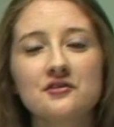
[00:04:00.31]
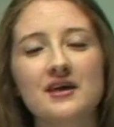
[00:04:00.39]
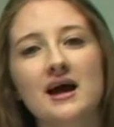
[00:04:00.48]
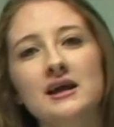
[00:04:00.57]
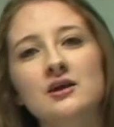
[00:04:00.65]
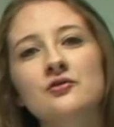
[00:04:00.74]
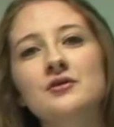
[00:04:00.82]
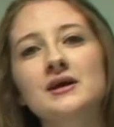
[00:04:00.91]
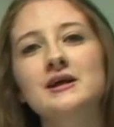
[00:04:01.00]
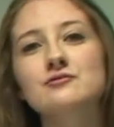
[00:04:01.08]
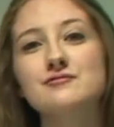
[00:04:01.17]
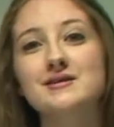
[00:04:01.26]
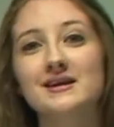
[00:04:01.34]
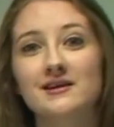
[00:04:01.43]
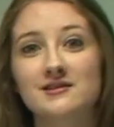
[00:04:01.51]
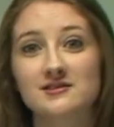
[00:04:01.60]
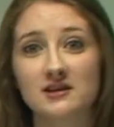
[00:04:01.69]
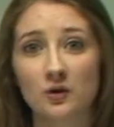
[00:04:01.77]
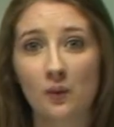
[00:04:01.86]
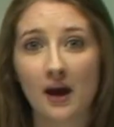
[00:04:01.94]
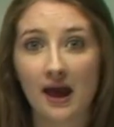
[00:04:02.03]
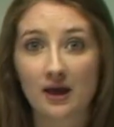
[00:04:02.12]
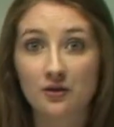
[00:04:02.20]
that in a really realistic
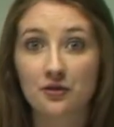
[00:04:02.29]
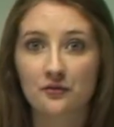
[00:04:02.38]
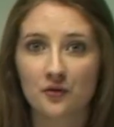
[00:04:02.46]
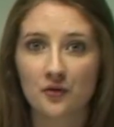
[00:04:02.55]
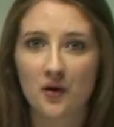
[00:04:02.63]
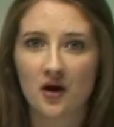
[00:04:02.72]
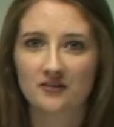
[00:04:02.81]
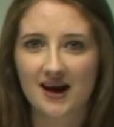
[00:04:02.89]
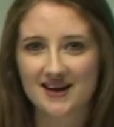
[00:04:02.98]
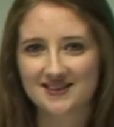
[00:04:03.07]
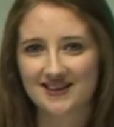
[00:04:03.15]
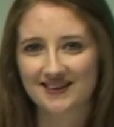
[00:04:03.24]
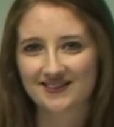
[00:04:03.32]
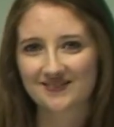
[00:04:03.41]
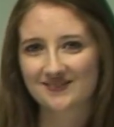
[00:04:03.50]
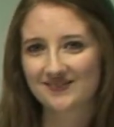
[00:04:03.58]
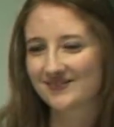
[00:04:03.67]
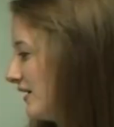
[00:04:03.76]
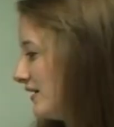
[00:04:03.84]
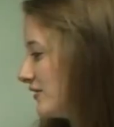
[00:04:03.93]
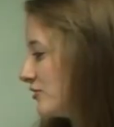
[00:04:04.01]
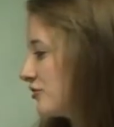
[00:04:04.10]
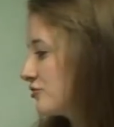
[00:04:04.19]
way through her writing.
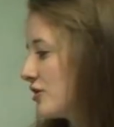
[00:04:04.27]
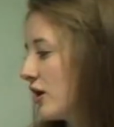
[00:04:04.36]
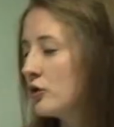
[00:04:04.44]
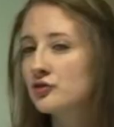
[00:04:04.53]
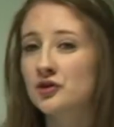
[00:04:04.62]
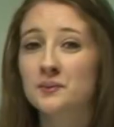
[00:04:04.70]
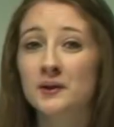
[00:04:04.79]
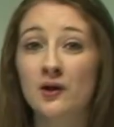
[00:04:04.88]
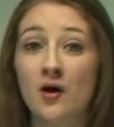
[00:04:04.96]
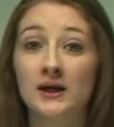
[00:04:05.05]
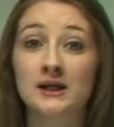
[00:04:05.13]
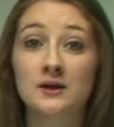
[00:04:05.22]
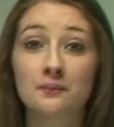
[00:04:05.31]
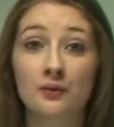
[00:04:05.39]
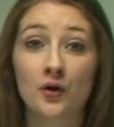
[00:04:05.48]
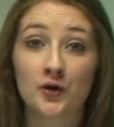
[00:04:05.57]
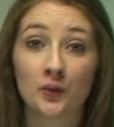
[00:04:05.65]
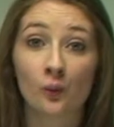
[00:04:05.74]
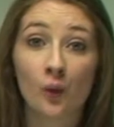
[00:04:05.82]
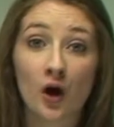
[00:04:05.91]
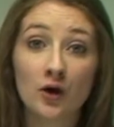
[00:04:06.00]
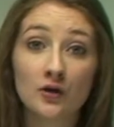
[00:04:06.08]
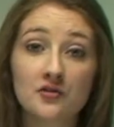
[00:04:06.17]
The struggle to belong in a broken
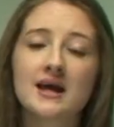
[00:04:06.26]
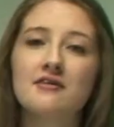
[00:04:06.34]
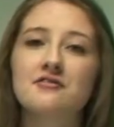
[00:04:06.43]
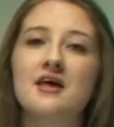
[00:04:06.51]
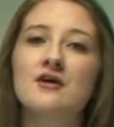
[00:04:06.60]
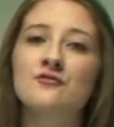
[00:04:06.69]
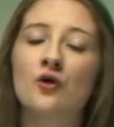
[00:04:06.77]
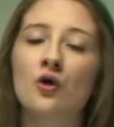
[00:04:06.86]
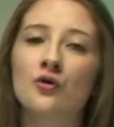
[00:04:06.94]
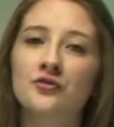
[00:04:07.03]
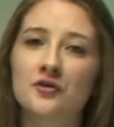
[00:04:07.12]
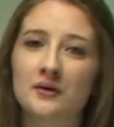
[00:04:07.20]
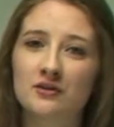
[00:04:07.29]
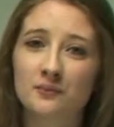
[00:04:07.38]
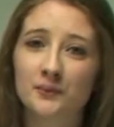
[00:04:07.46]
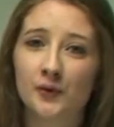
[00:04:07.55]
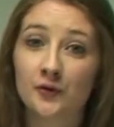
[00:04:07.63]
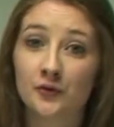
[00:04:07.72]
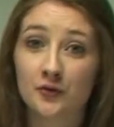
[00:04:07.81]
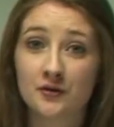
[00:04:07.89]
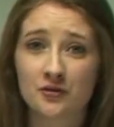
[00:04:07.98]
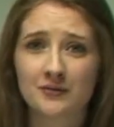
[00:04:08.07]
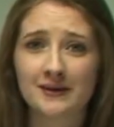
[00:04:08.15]
world is therefore also explored through
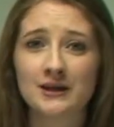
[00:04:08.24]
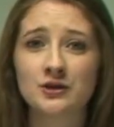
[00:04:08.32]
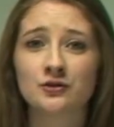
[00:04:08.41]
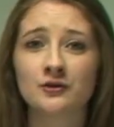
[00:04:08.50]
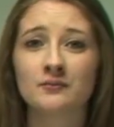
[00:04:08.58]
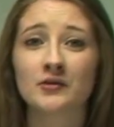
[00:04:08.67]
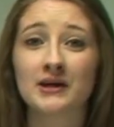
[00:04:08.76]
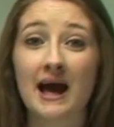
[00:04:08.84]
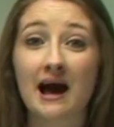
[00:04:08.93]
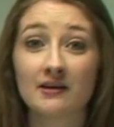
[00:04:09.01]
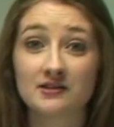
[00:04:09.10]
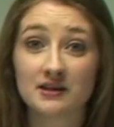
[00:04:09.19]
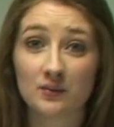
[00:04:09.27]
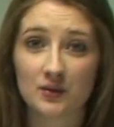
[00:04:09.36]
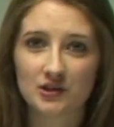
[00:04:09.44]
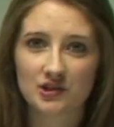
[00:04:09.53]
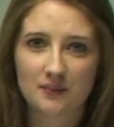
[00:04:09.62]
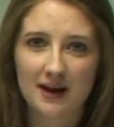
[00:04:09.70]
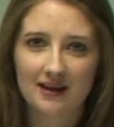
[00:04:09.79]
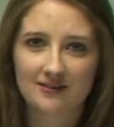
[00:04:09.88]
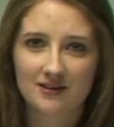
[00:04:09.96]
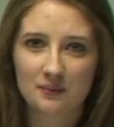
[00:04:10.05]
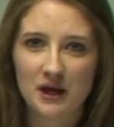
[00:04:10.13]
this really grim reality which she
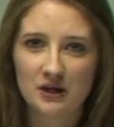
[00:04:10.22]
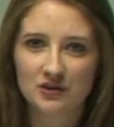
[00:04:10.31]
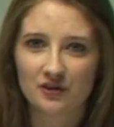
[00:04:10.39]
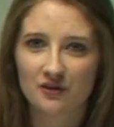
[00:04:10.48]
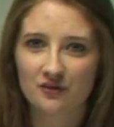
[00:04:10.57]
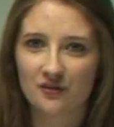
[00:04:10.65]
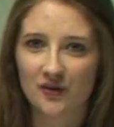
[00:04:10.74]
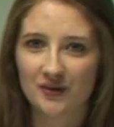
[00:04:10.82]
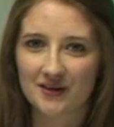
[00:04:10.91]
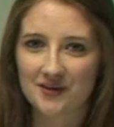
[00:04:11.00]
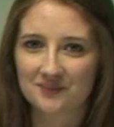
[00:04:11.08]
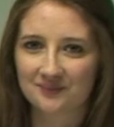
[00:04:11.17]
paints the picture of for you.